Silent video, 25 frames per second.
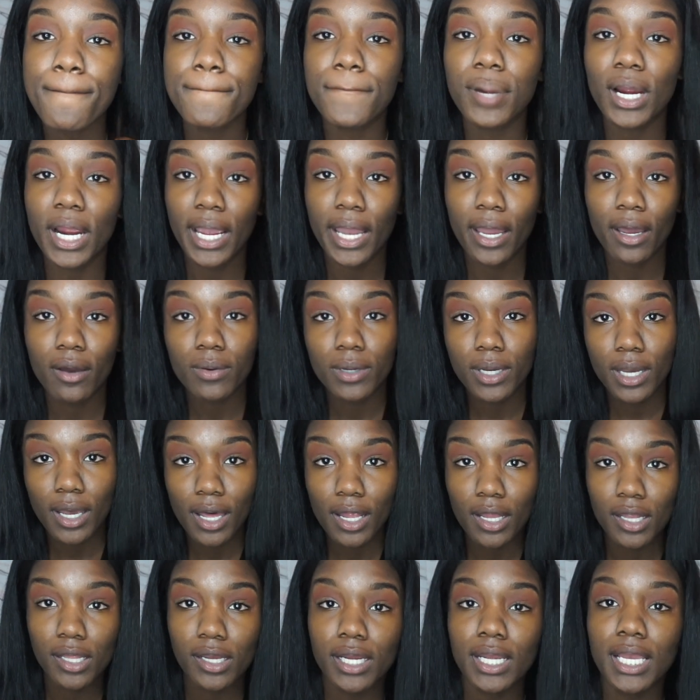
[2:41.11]
brown
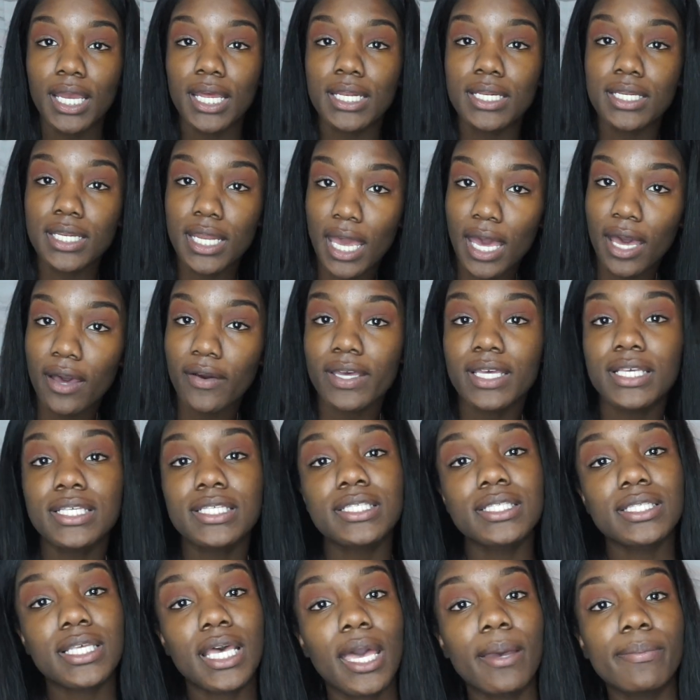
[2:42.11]
color and now it's
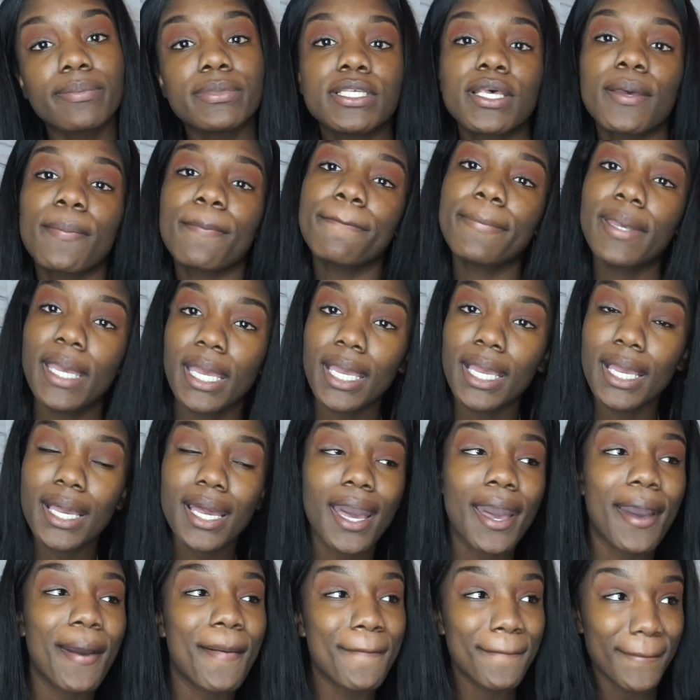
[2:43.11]
time to pick
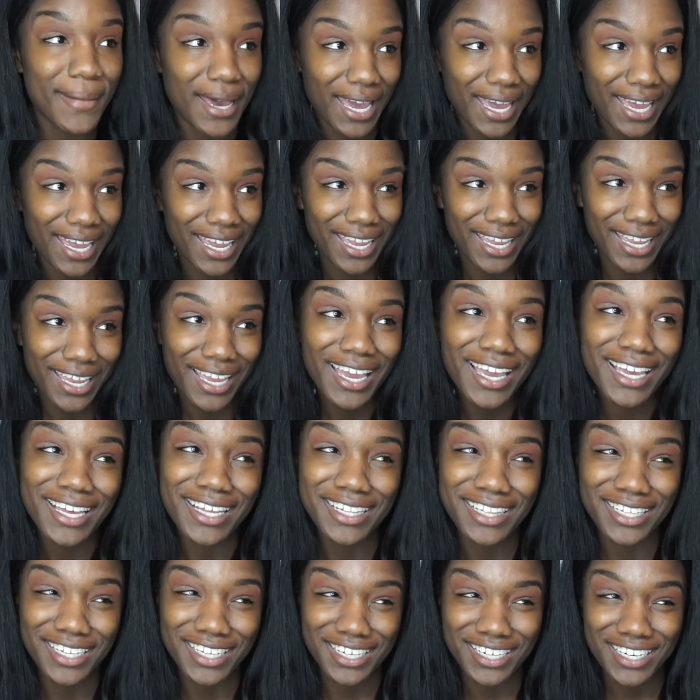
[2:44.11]
my
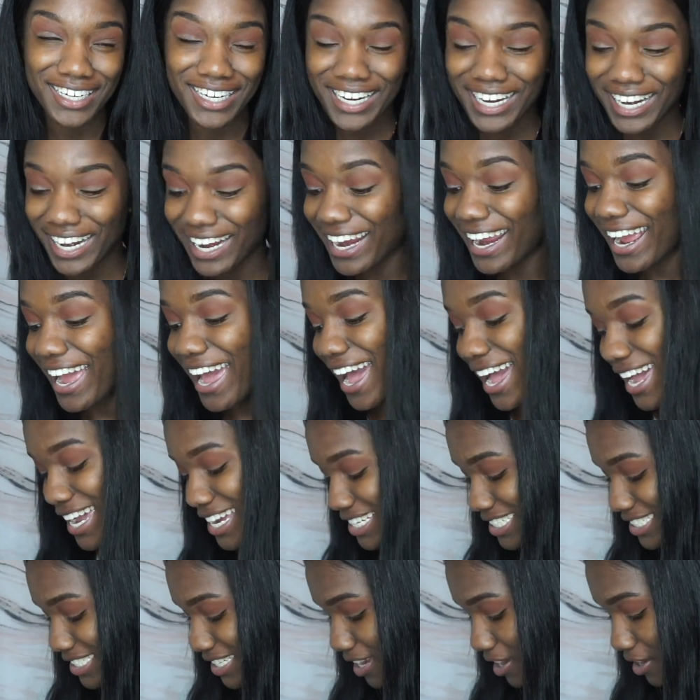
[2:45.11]
glitter
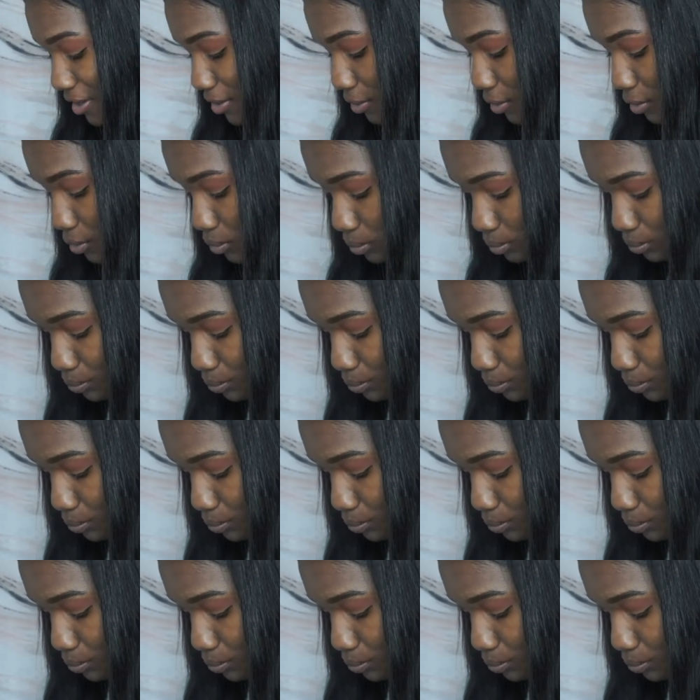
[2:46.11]
eyeshadow.